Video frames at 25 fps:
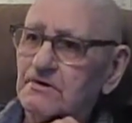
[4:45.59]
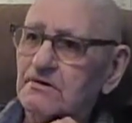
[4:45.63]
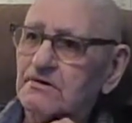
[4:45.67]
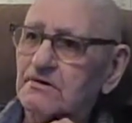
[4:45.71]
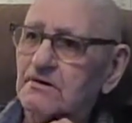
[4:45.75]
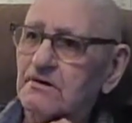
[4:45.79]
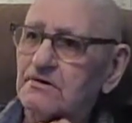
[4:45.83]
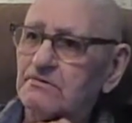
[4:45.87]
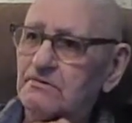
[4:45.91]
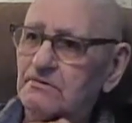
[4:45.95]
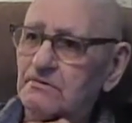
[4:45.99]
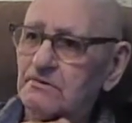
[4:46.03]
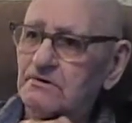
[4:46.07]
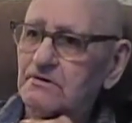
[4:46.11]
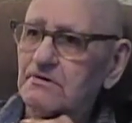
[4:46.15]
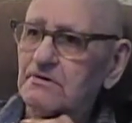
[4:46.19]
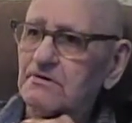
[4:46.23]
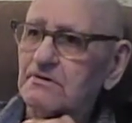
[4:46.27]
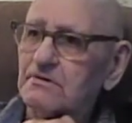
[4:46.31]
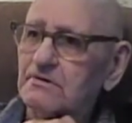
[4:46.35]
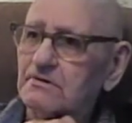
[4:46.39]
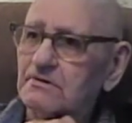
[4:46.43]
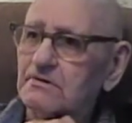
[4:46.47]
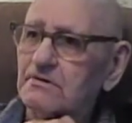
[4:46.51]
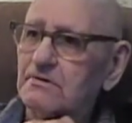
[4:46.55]
That's what
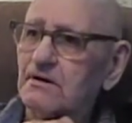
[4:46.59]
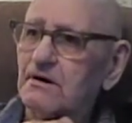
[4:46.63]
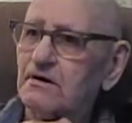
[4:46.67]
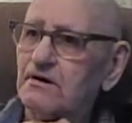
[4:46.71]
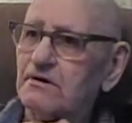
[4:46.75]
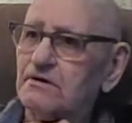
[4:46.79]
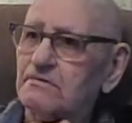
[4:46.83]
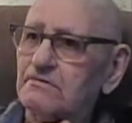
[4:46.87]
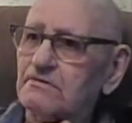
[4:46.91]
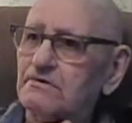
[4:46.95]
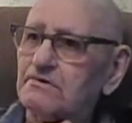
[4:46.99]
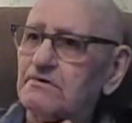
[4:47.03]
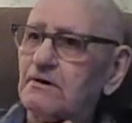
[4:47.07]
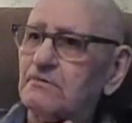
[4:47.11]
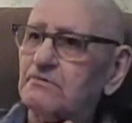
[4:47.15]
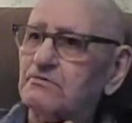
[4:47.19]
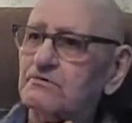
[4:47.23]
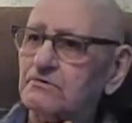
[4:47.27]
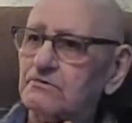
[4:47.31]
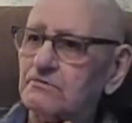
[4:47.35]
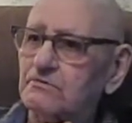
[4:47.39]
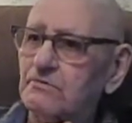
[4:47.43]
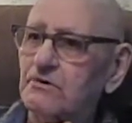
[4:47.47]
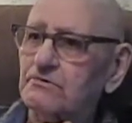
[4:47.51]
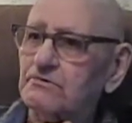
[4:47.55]
he died with, double
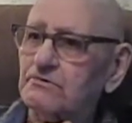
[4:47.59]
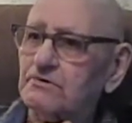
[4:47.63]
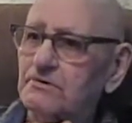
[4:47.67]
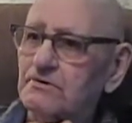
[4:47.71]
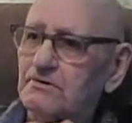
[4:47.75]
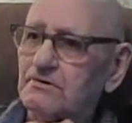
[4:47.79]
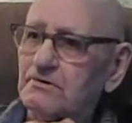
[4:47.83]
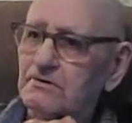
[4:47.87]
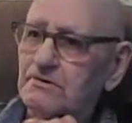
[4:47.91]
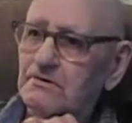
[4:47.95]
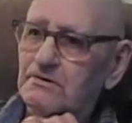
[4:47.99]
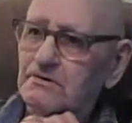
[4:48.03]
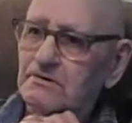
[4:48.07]
pneumonia.